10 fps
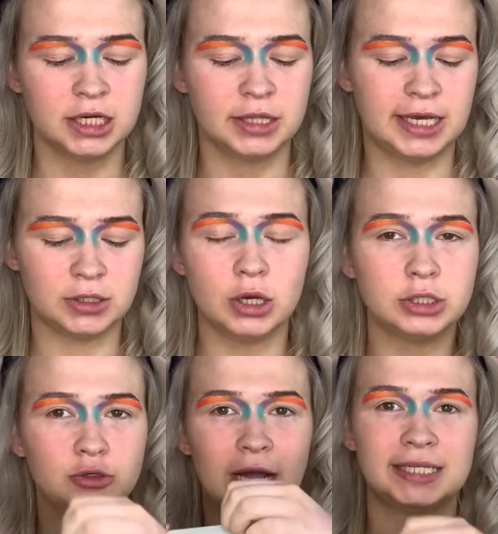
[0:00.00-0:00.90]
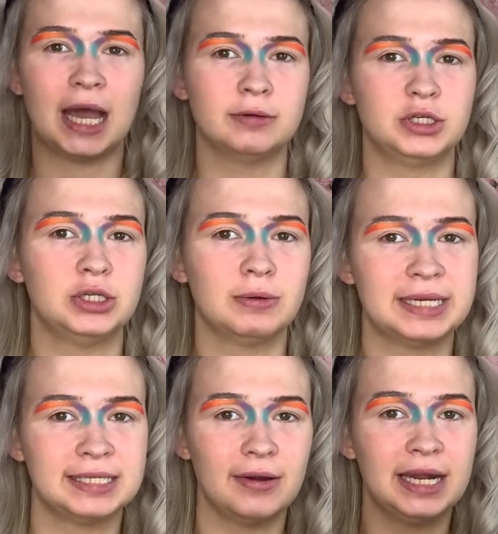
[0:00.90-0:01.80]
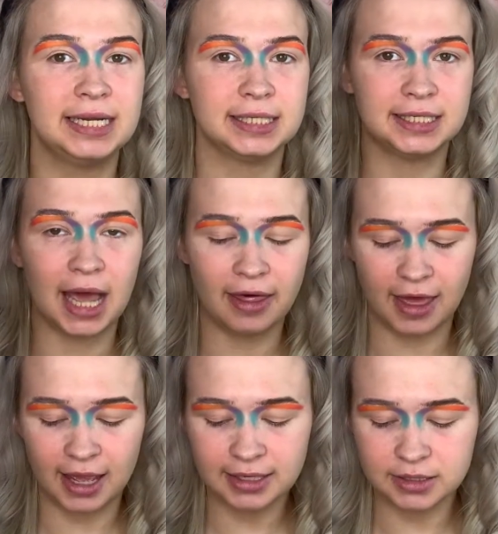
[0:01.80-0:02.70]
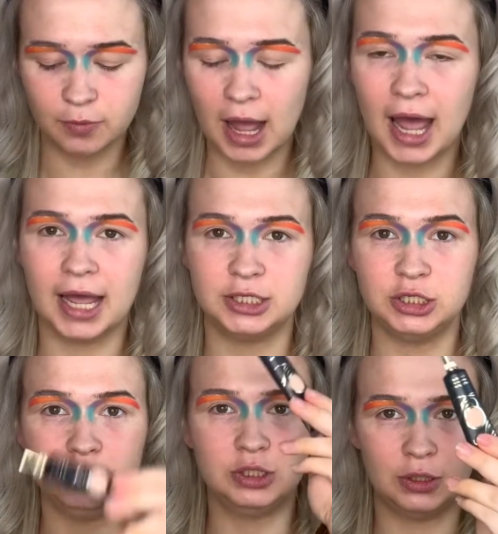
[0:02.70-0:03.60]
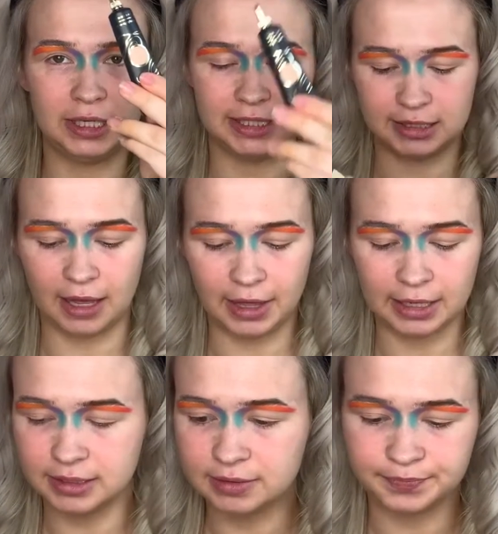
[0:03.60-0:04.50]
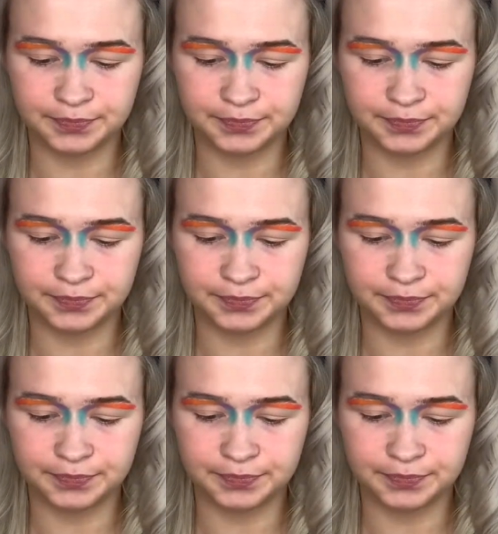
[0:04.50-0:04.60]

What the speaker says: This also dries down, so you don't necessarily need to set this, whereas you do need to set this.